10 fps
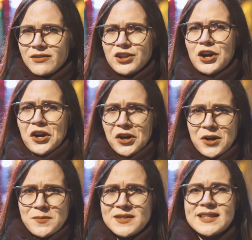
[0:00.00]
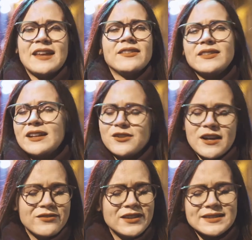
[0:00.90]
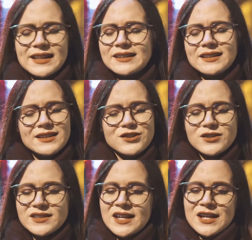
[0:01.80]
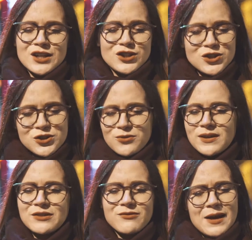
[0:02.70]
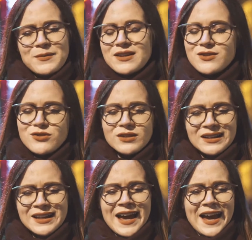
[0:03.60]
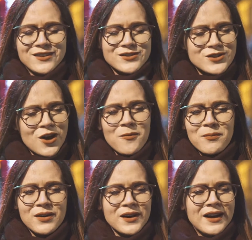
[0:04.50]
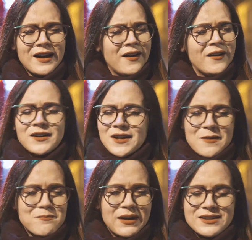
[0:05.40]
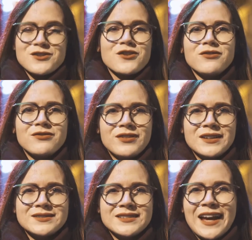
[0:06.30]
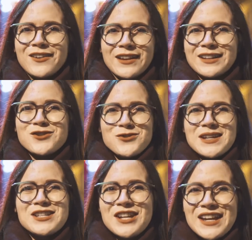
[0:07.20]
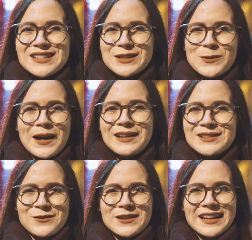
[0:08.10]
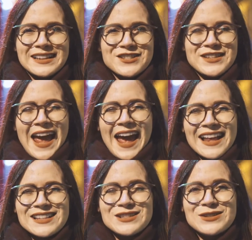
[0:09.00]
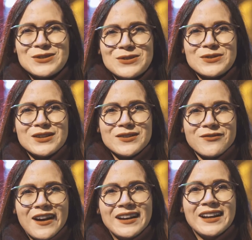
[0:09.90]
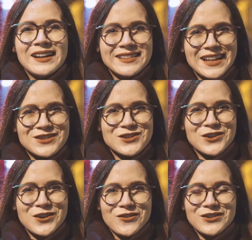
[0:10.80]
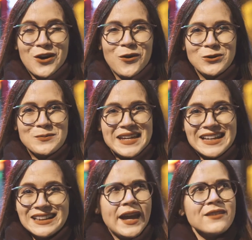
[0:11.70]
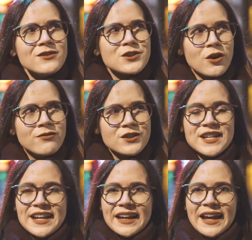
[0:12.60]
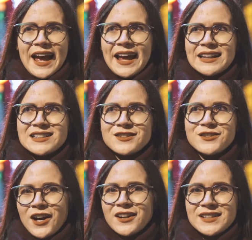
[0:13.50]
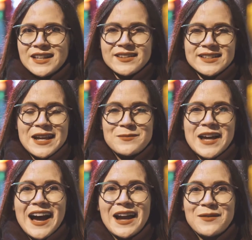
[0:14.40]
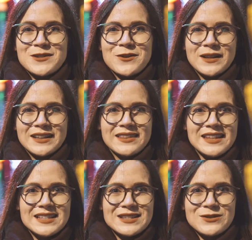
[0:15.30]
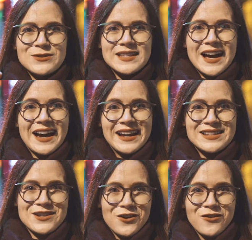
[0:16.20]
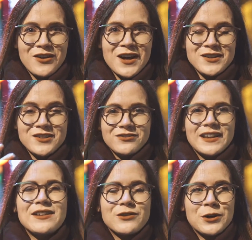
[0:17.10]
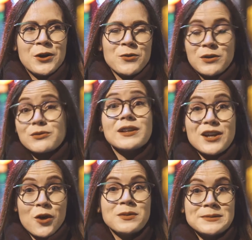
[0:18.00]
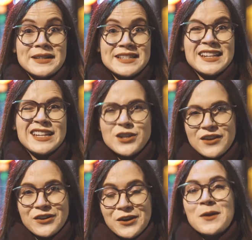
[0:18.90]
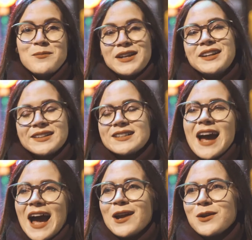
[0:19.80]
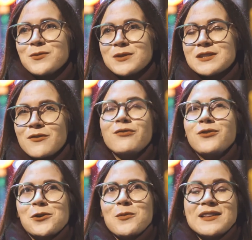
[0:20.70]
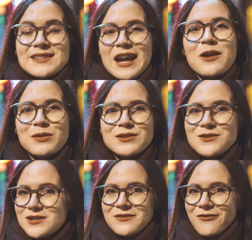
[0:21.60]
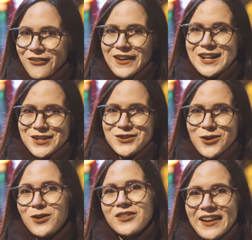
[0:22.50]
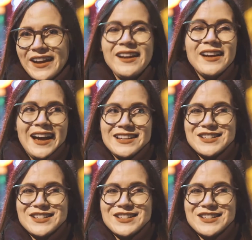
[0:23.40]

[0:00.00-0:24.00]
with herbs, and then you have this like delicious chewy ramen noodle, and on top a bunch of kind of like chewy cheese as well, so it like just adds to the fun texture of the whole meal. It was comforting and tart at the same time, so like these two sides of the flavor were really complementing each other, meaning that I was for once able to just finish the whole thing.